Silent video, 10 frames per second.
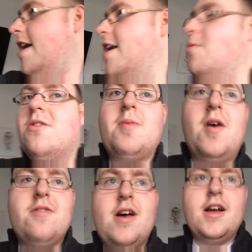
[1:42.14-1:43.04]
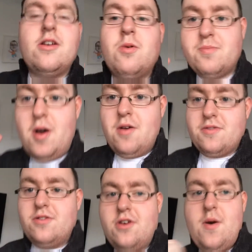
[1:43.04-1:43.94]
know what I'm supposed to. I don't know what I'm
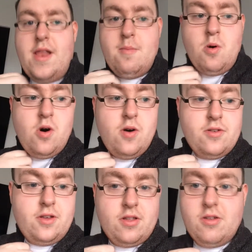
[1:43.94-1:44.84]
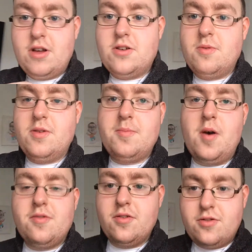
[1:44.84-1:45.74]
supposed to do anymore. Such as I don't know what I'm
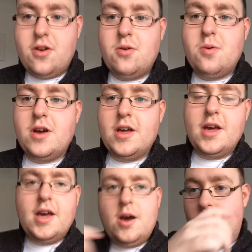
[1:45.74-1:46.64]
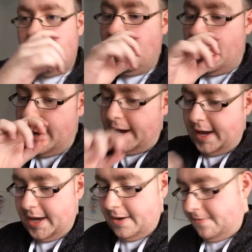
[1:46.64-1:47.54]
supposed to do with
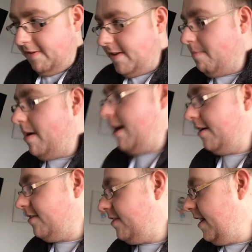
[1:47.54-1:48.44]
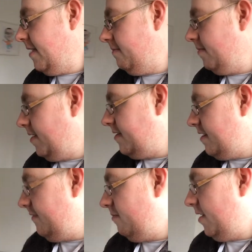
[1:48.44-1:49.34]
my freedom pass and my
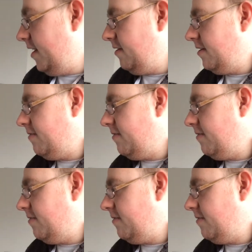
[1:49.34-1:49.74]
stuff, my